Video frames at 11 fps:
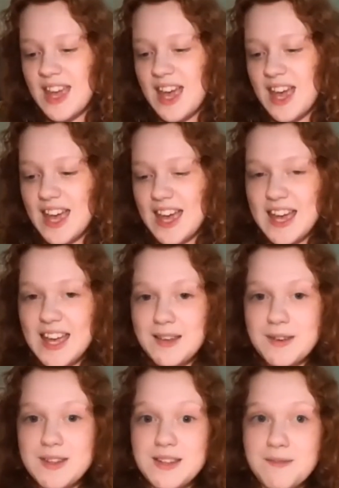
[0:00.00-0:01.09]

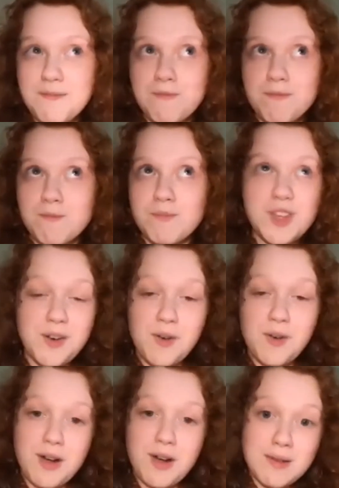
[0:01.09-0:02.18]
And,
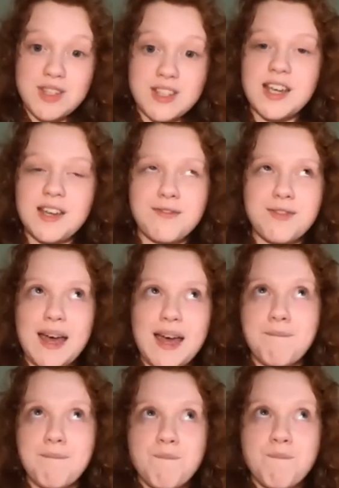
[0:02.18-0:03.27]
I was excited for that.